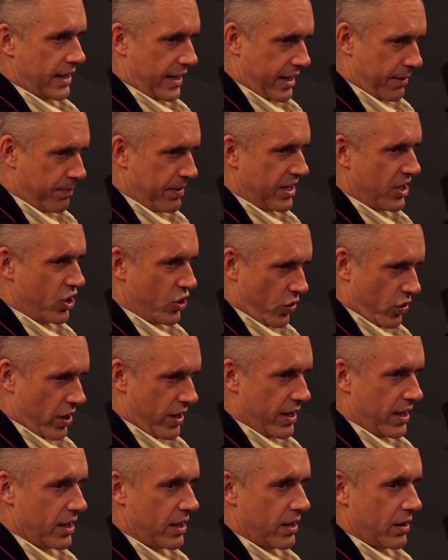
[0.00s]
Like, it'd be
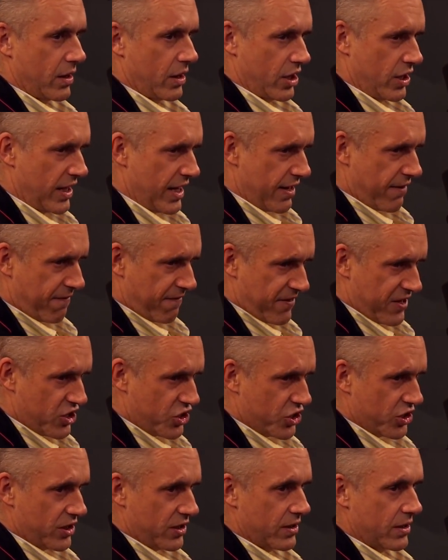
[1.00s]
good. You need a
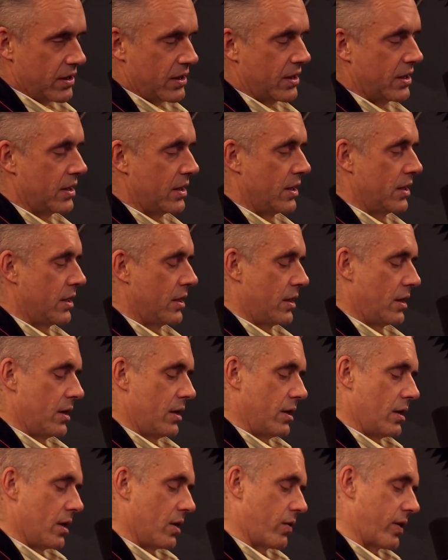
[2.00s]
vision.
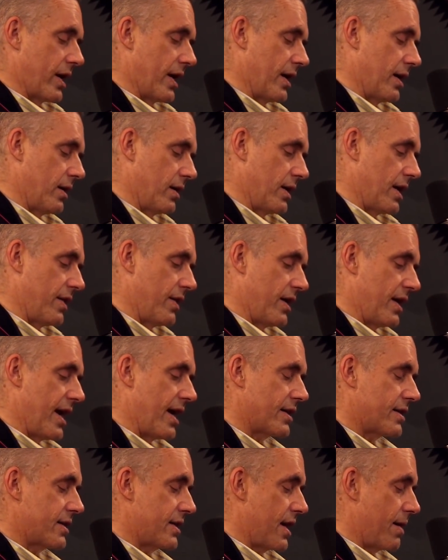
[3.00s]
Okay, and then the
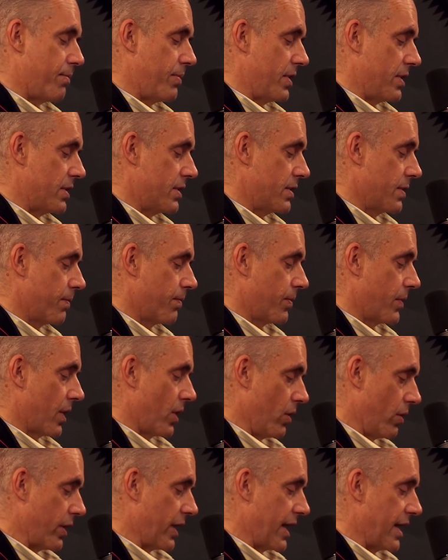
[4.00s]
next step is,
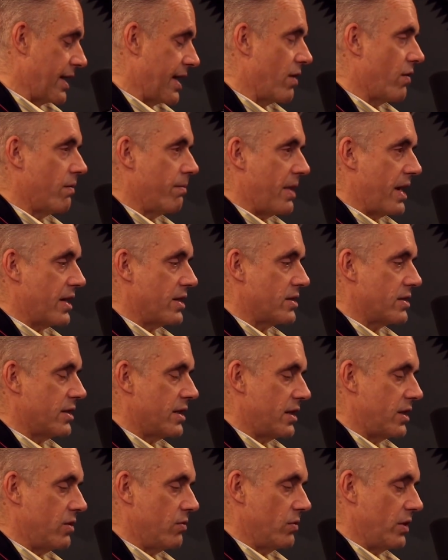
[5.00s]
okay, now imagine
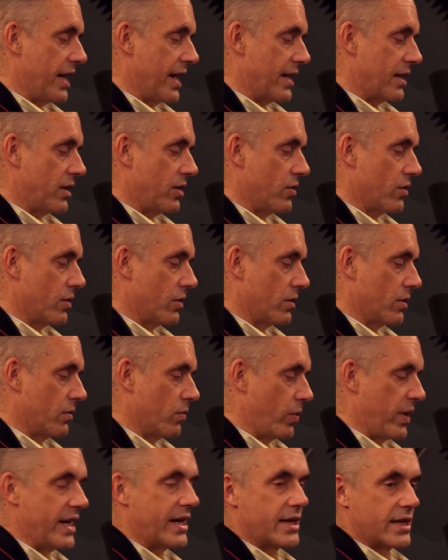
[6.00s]
that you let your
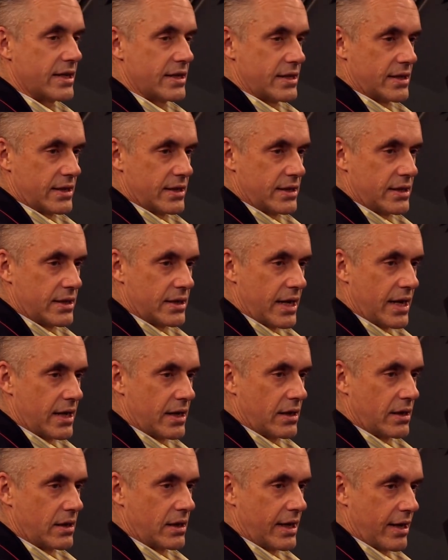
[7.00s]
weaknesses
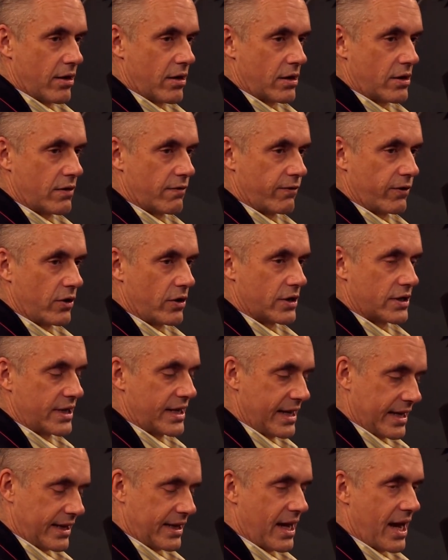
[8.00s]
and character flaws
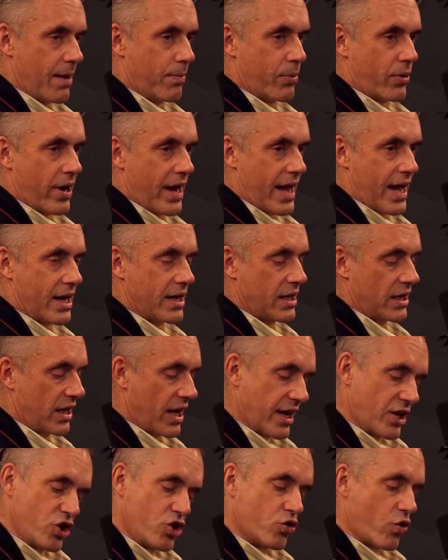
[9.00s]
get the upper hand and
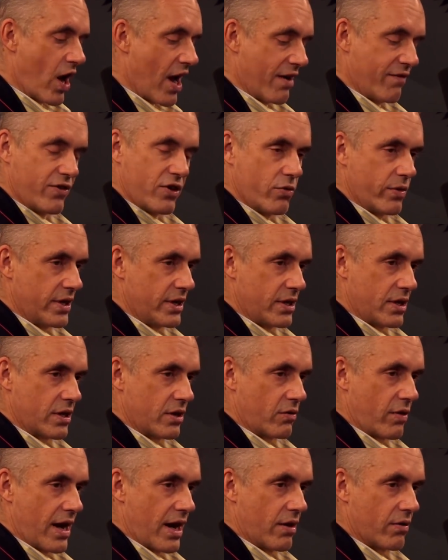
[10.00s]
like drive you into the
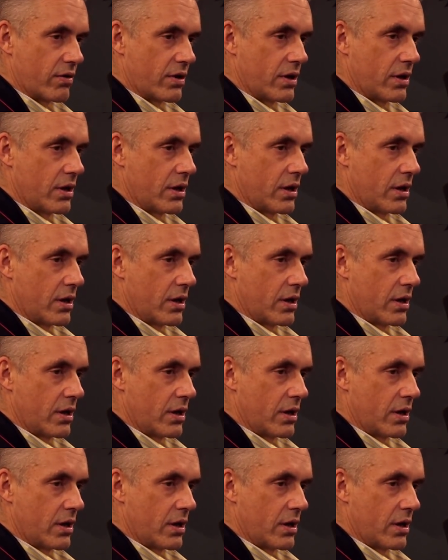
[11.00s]
ground.